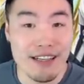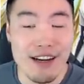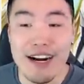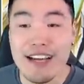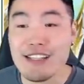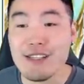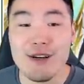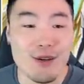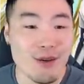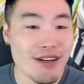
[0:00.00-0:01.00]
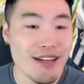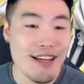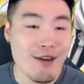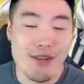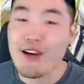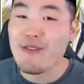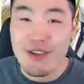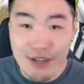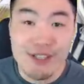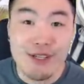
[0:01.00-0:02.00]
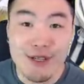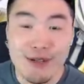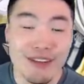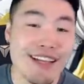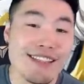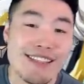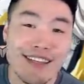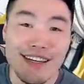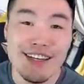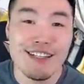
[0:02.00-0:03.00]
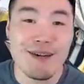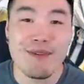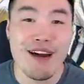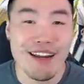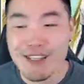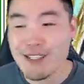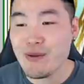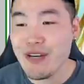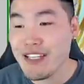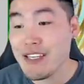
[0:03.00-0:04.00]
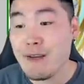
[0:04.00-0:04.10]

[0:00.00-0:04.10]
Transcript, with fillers: All right. So without further ado, let's jump right into it.